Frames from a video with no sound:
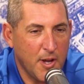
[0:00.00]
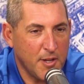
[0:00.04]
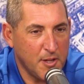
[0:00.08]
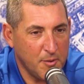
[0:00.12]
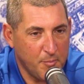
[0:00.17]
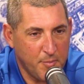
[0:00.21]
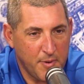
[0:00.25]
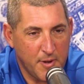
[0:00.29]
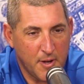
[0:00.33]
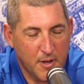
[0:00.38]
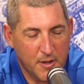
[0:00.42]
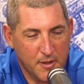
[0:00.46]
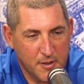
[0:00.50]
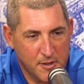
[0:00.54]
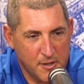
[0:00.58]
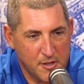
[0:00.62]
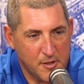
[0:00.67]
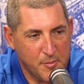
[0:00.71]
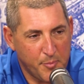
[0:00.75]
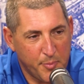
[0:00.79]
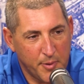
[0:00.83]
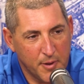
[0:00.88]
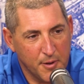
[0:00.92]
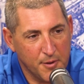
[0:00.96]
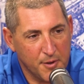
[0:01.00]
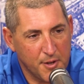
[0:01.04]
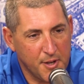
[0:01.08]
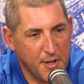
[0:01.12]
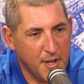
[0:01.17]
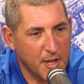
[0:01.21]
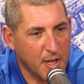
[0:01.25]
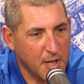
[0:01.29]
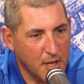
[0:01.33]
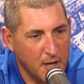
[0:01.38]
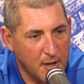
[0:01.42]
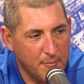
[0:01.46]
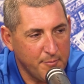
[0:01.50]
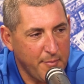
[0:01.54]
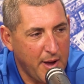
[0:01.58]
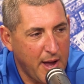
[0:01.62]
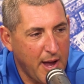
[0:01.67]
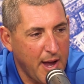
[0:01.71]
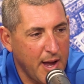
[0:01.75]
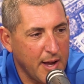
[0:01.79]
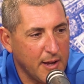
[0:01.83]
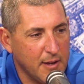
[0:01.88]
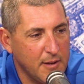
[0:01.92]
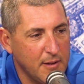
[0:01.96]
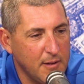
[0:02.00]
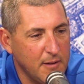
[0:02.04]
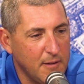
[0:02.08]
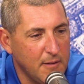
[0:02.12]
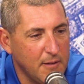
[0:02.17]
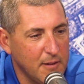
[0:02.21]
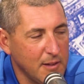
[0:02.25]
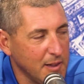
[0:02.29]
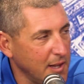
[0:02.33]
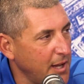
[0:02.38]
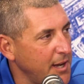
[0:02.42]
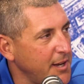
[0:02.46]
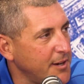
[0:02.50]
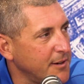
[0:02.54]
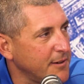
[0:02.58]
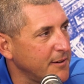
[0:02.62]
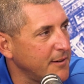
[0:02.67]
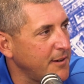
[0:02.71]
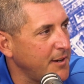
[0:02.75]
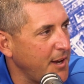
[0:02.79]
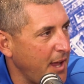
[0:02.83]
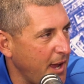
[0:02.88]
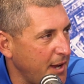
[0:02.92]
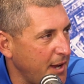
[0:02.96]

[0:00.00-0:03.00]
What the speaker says: And the ability to come back later and